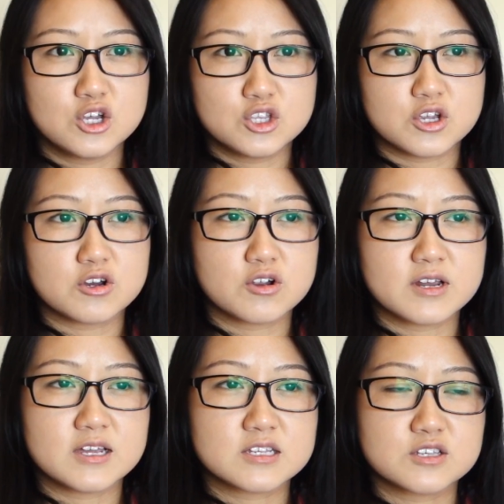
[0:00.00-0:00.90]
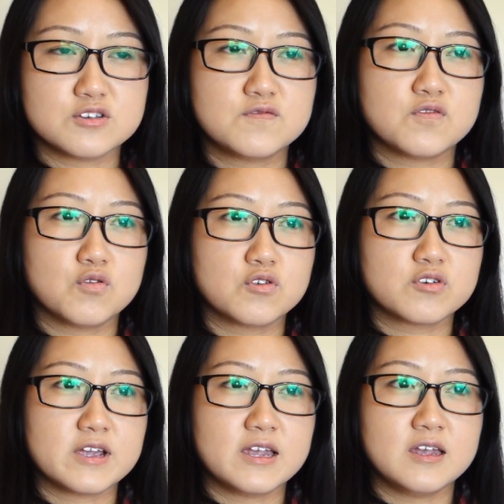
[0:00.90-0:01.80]
They're going to ask you
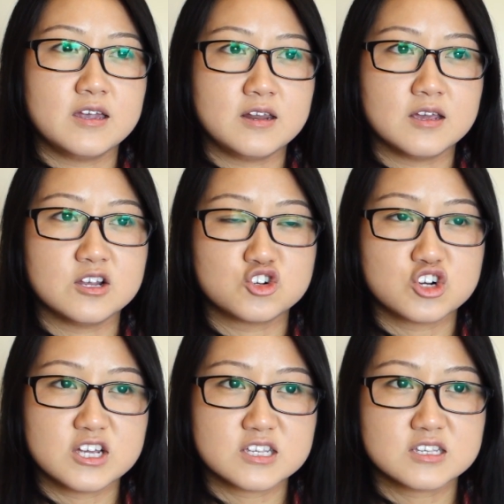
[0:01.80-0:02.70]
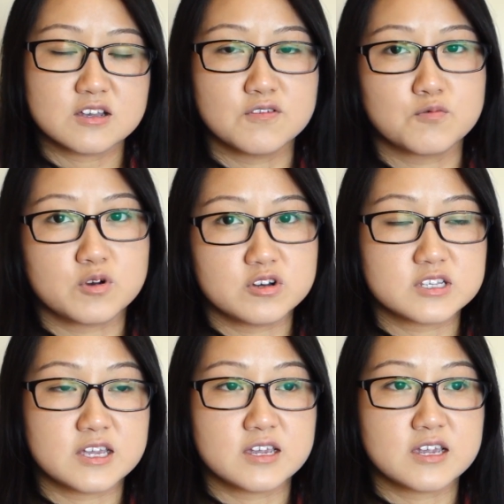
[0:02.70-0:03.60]
for an address of where you're
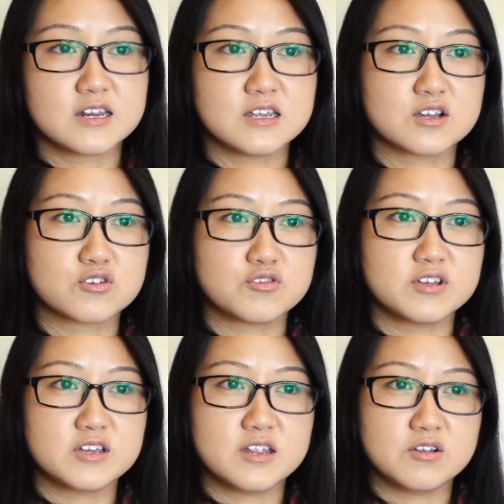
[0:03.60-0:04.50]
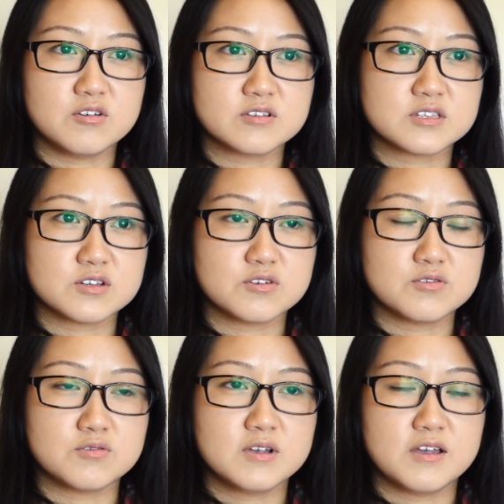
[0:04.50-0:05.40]
staying at in Korea and
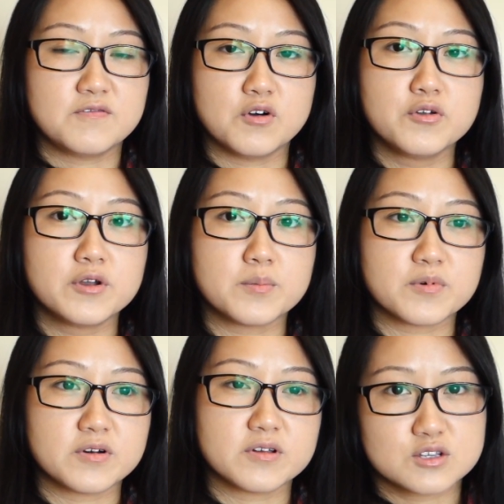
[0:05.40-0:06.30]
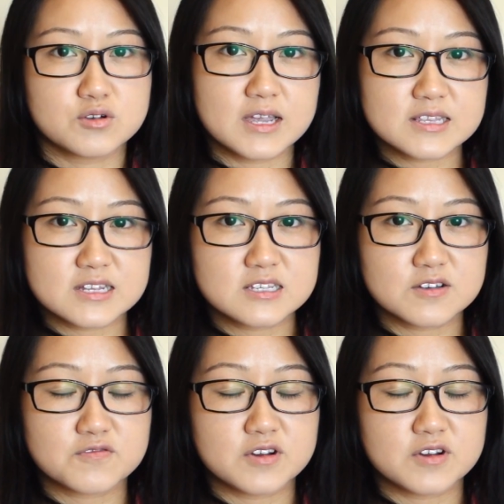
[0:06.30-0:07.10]
also a phone number. So get that stuff